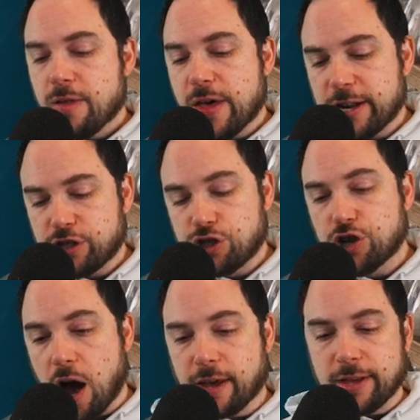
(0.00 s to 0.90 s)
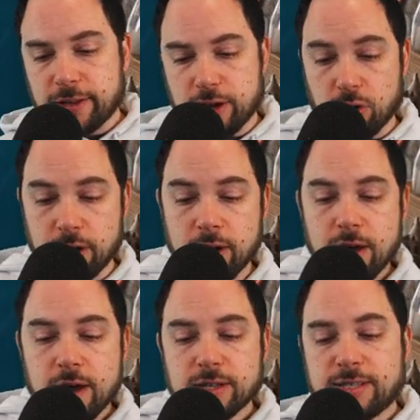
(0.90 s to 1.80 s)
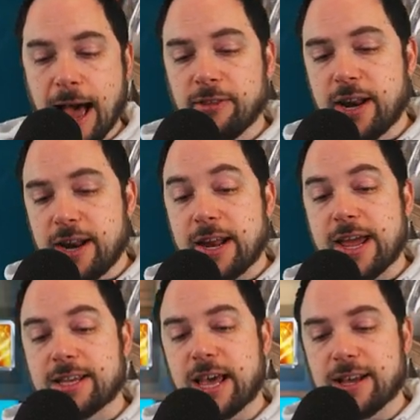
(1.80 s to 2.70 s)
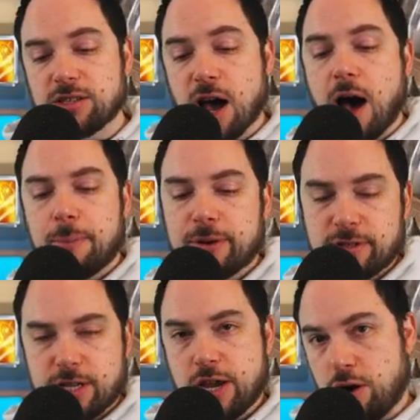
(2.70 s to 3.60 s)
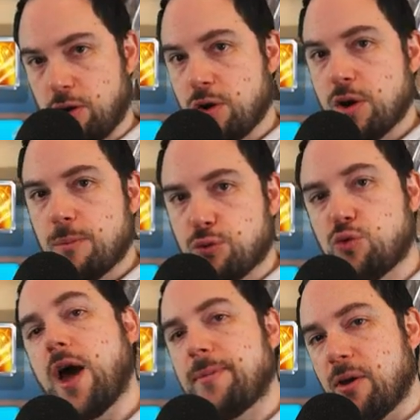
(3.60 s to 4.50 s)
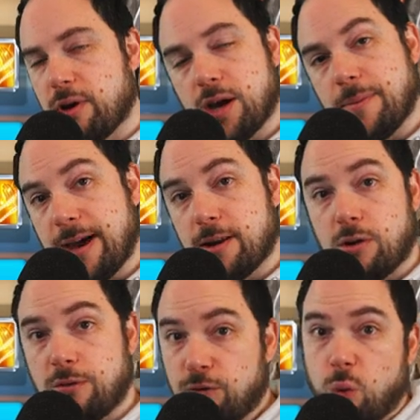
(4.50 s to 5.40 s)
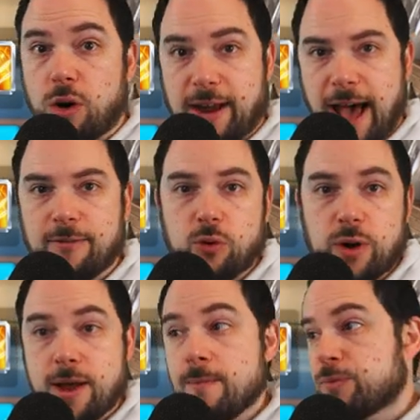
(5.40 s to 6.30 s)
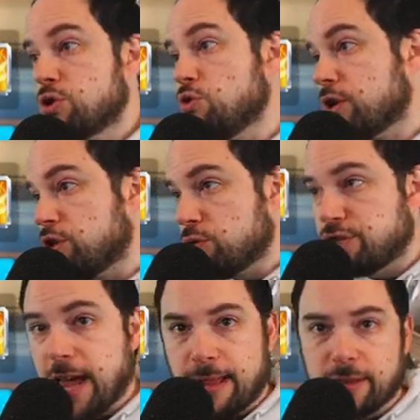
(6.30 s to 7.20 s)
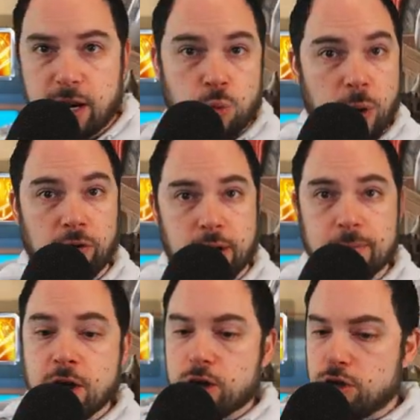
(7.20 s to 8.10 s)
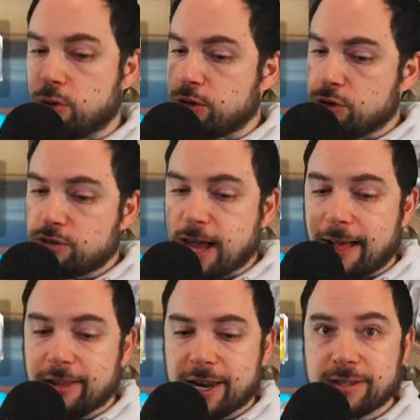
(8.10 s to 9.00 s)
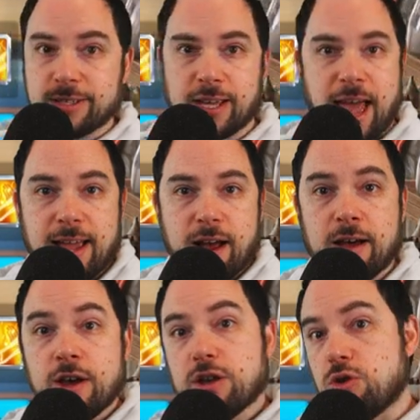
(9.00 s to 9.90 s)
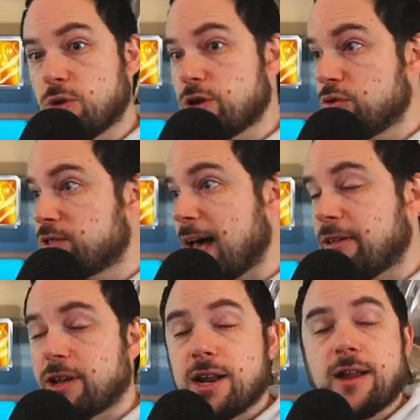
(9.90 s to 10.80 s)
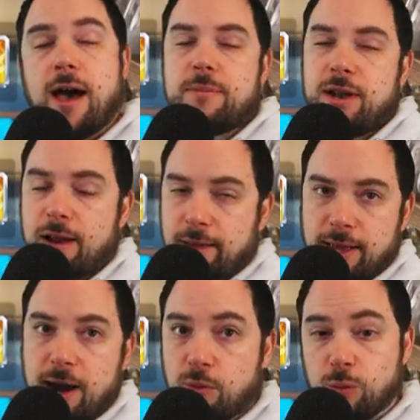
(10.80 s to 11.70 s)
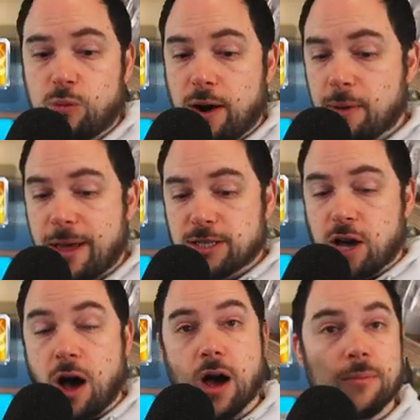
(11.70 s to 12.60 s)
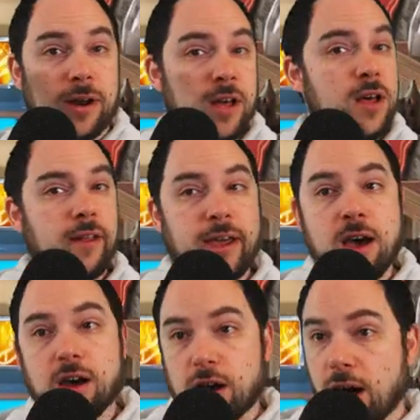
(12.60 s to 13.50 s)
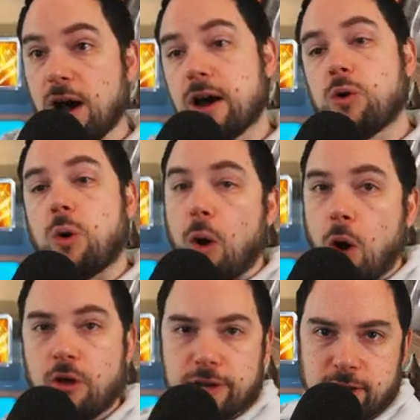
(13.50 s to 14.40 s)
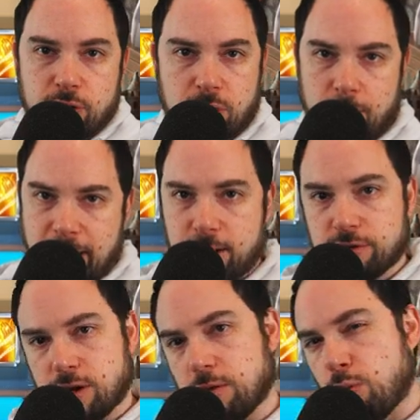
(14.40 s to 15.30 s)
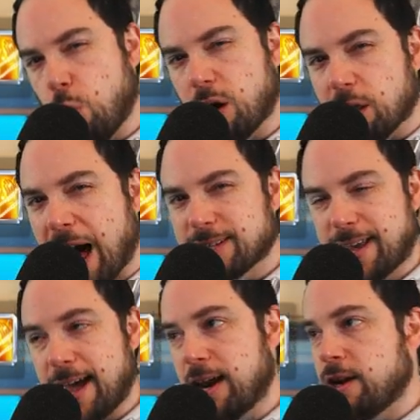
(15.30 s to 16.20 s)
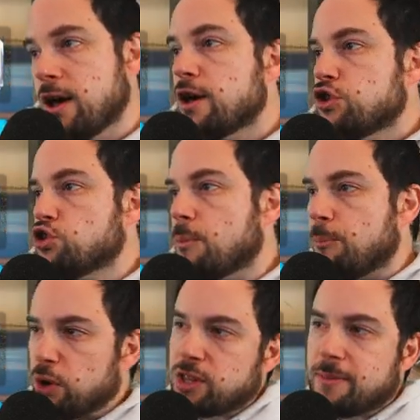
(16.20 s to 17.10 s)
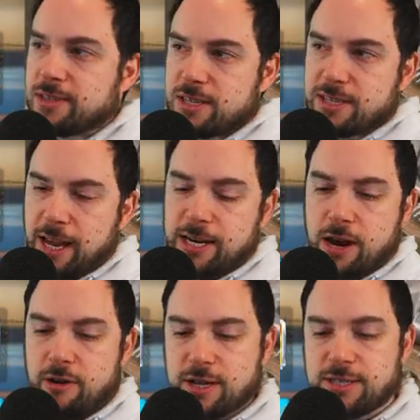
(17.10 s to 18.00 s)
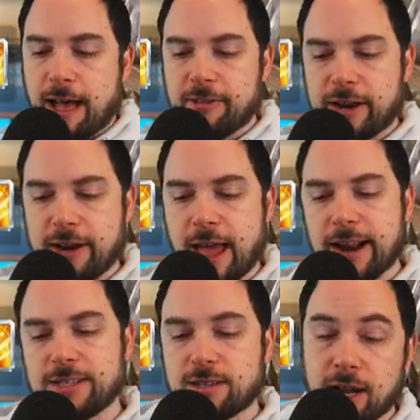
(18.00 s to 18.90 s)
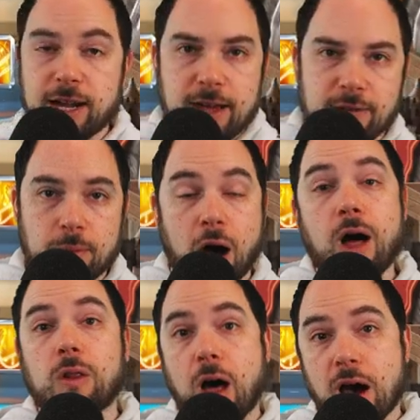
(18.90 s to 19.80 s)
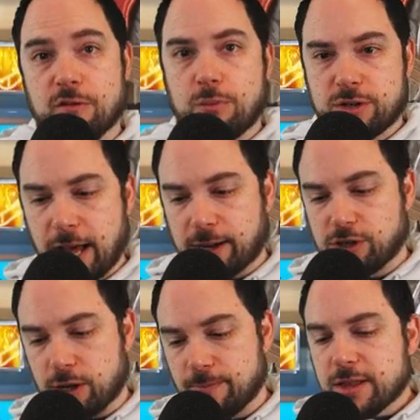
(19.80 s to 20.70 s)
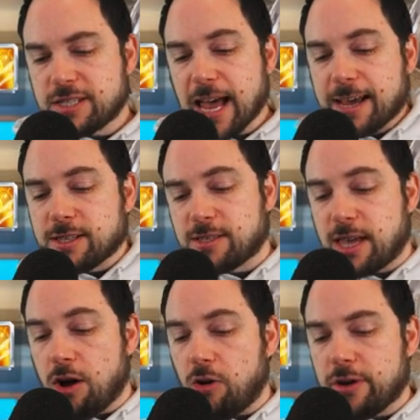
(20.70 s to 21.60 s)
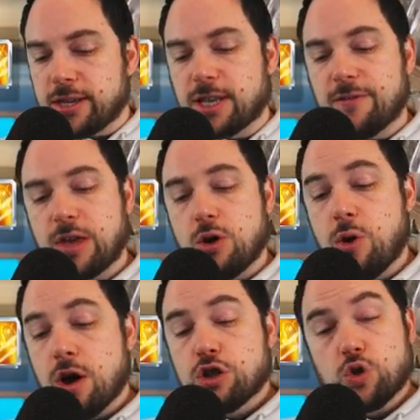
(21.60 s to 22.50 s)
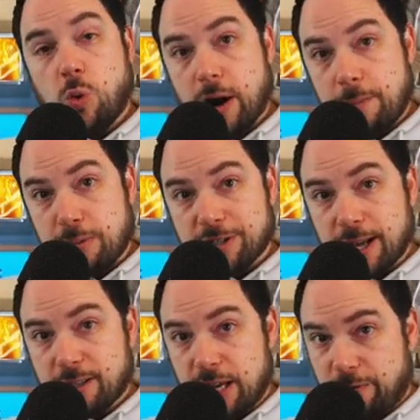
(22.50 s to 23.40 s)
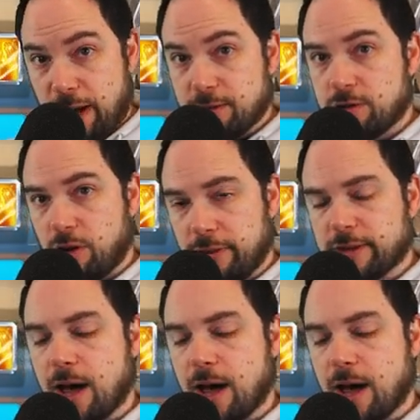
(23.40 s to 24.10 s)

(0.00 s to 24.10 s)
that is shockingly good. Saladin is a top tier primary commander for cavalry. You can do Saladin William. You can do Saladin Takeda. You can do Saladin. I mean, not that I would recommend Khan, but like Khan or all these other commanders that are more glass cannon, you can put them as a secondary to Saladin, and he's going to give them a lot of protection. The second skill is giving you 20% defense on the